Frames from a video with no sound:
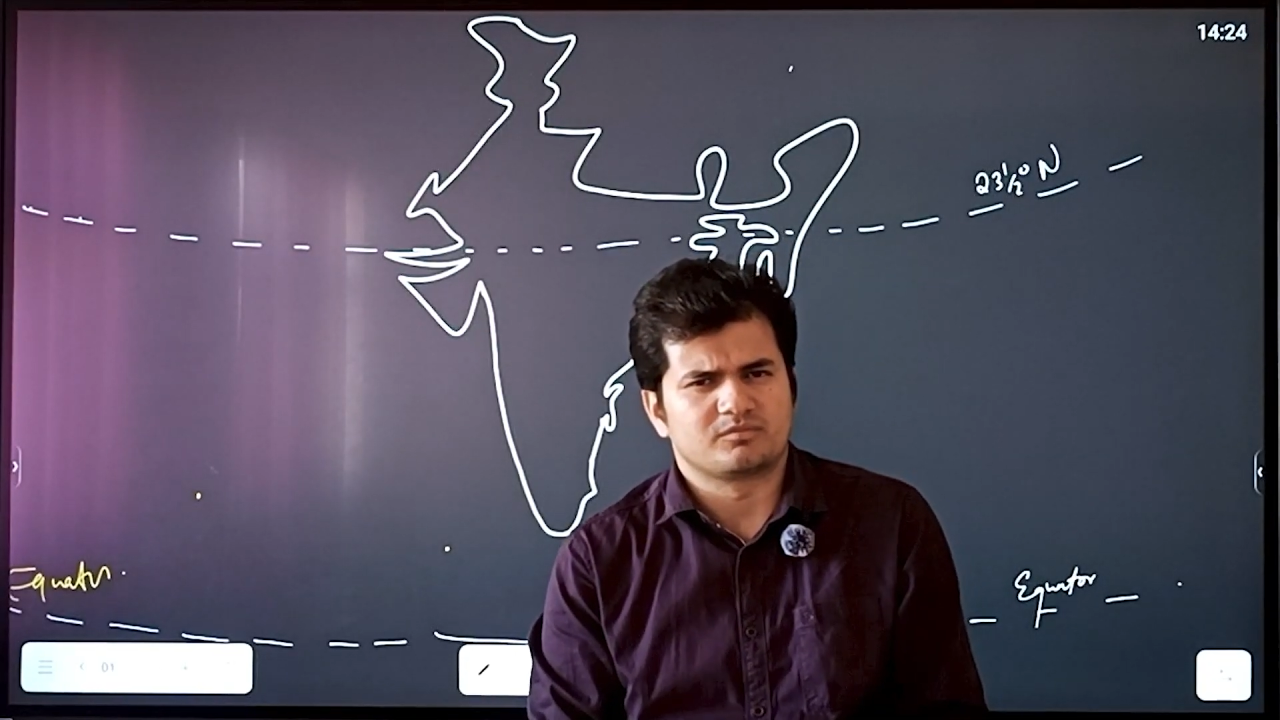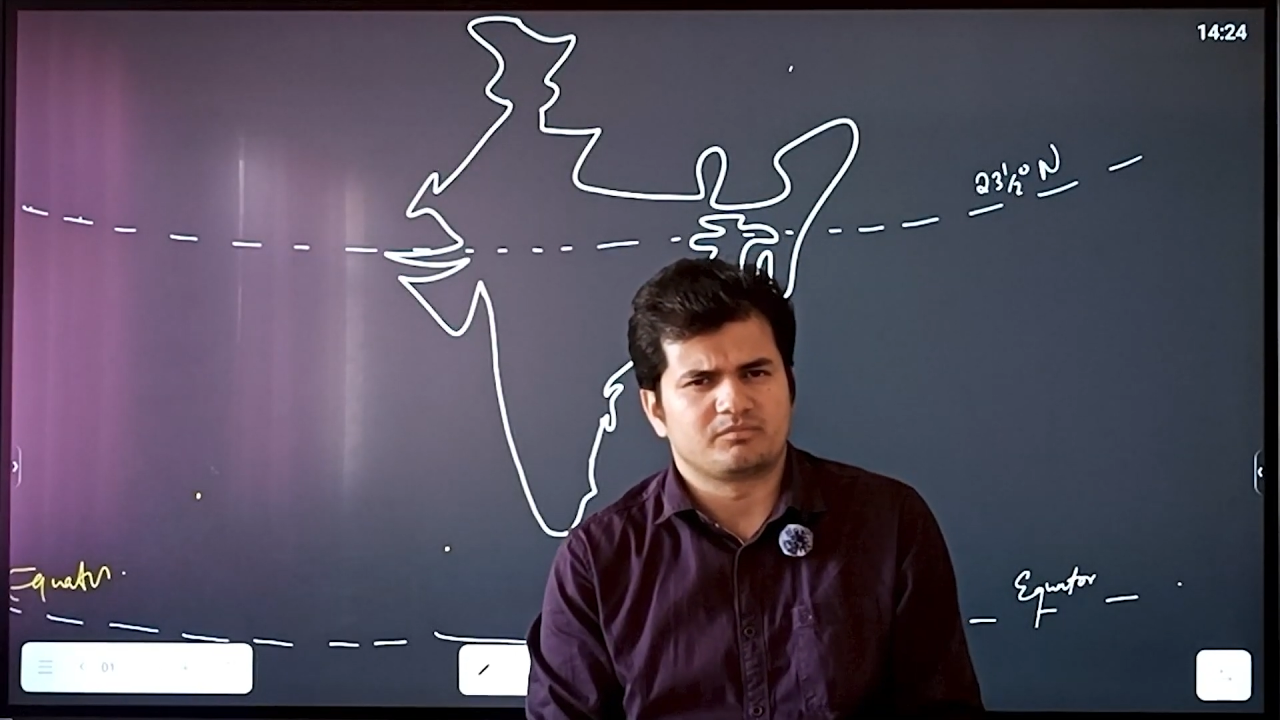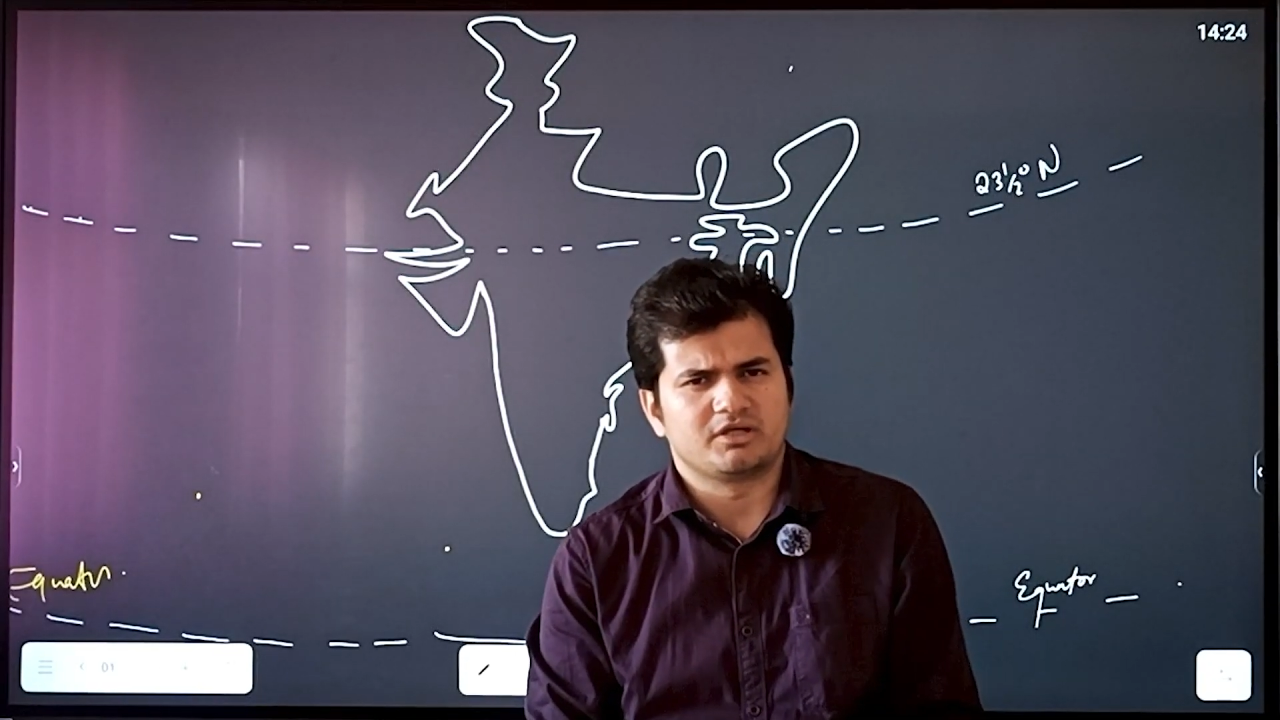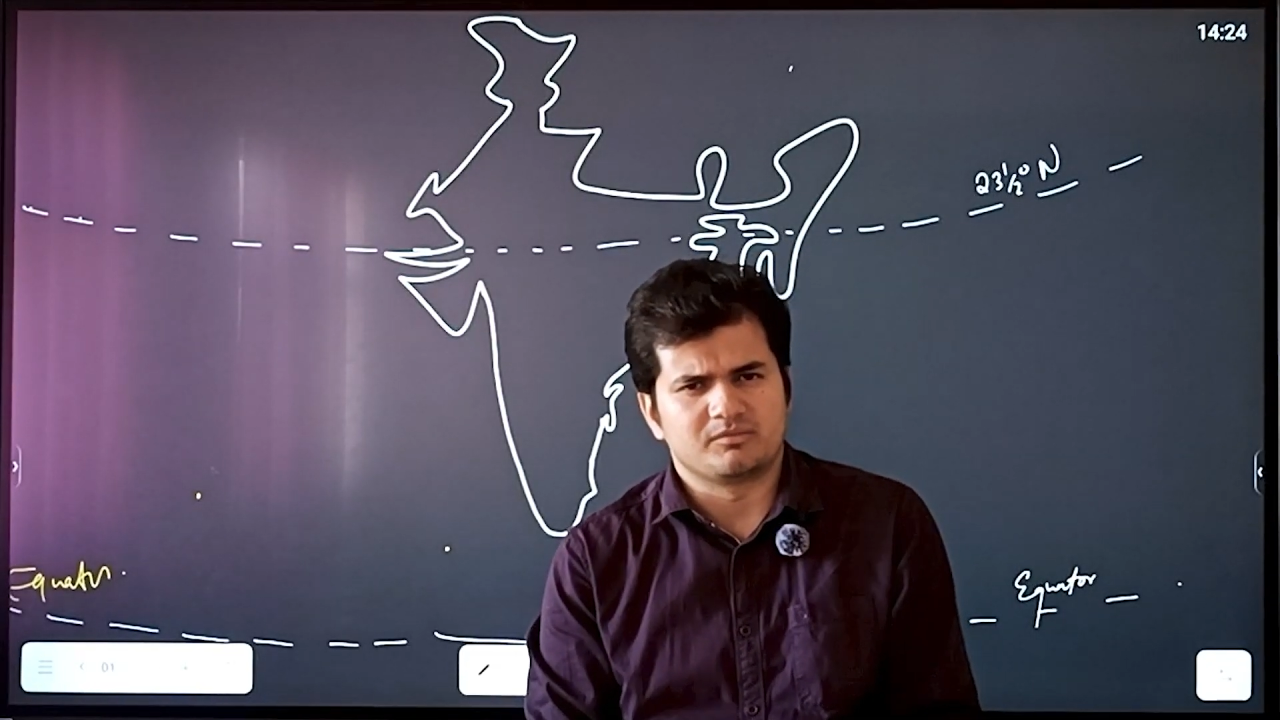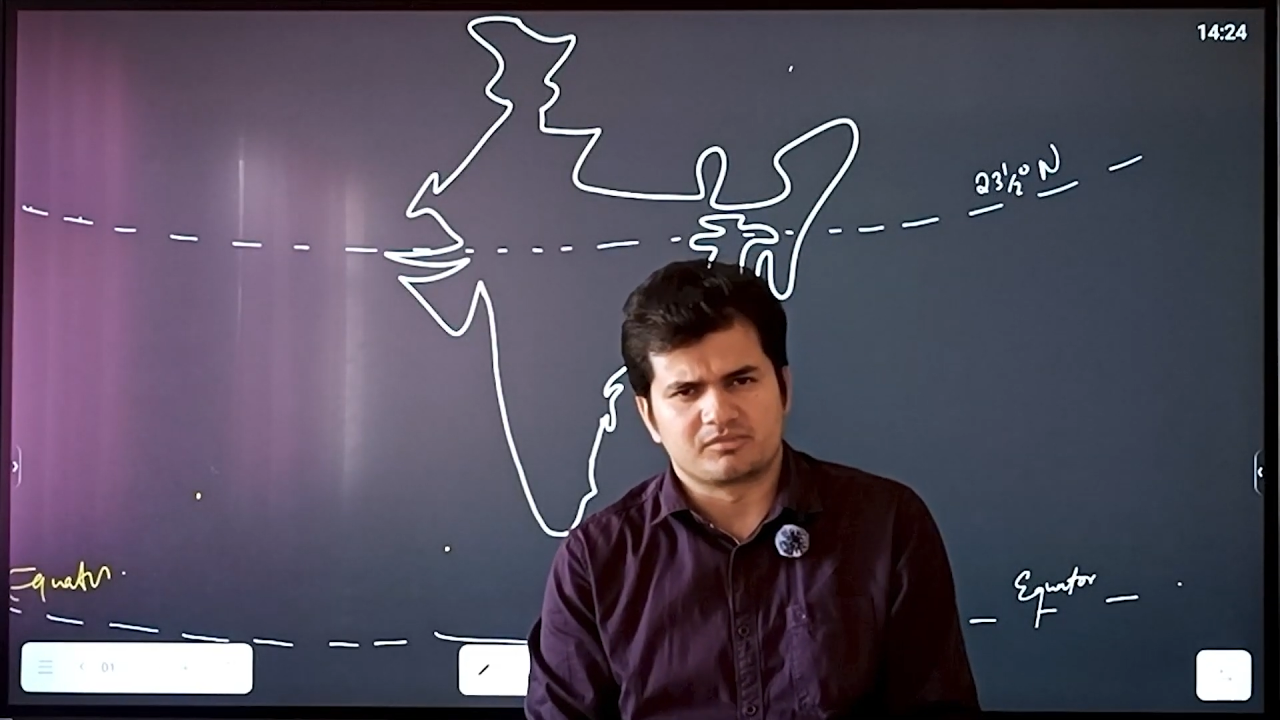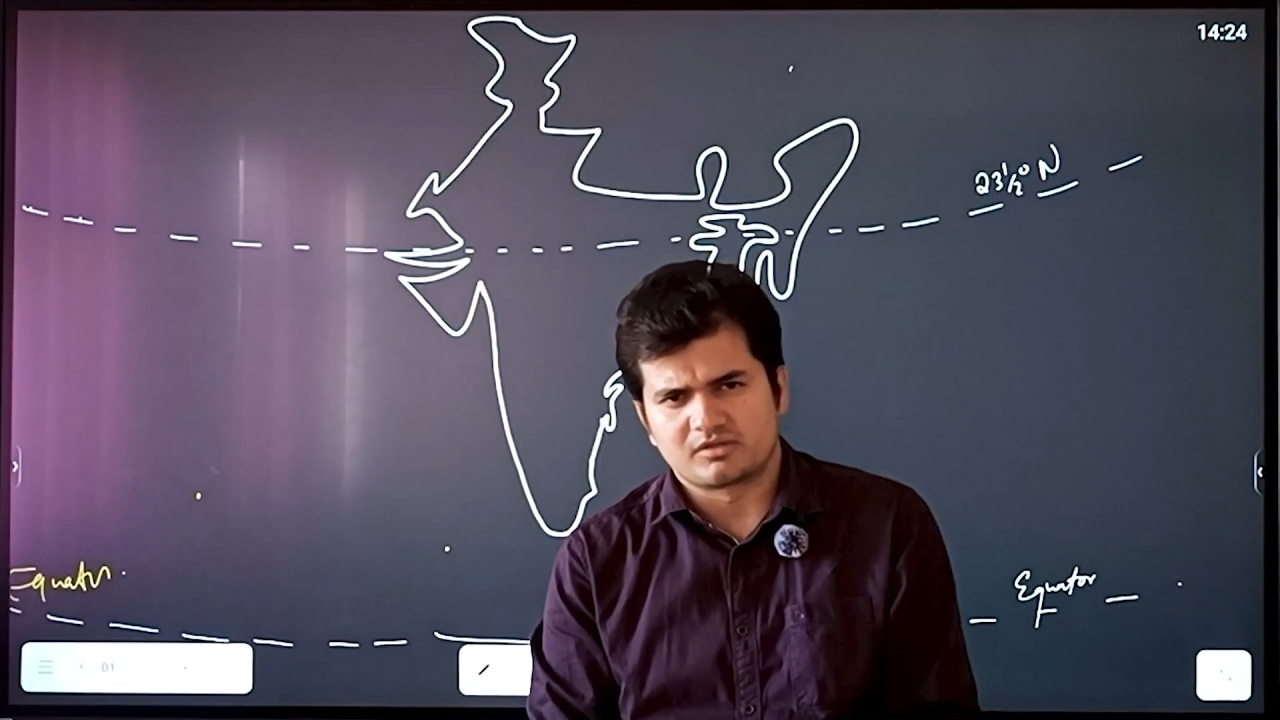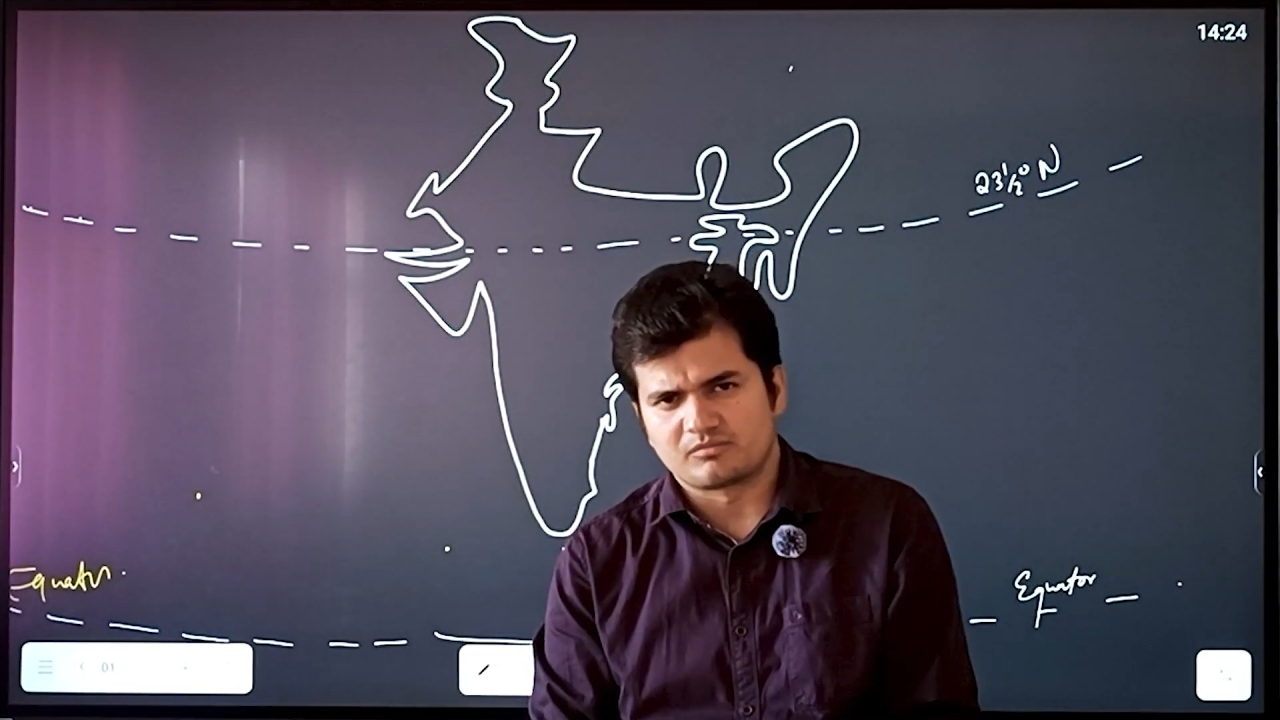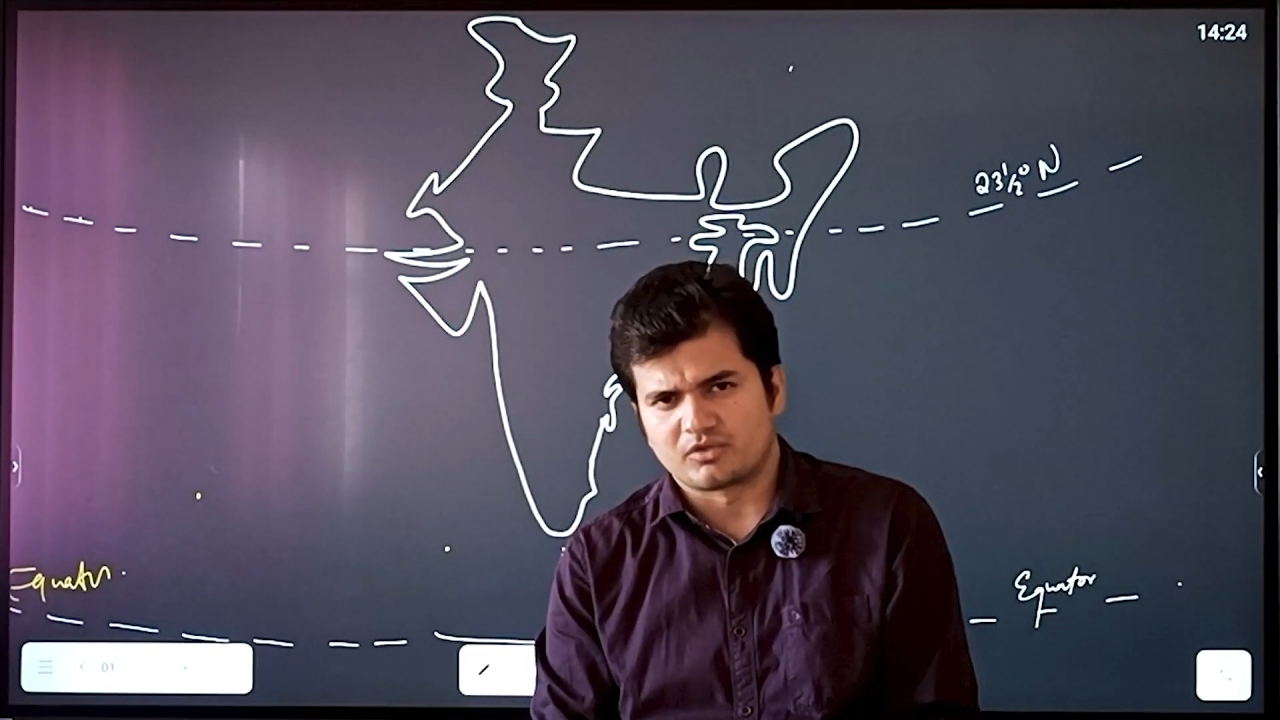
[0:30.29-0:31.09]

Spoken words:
prelims,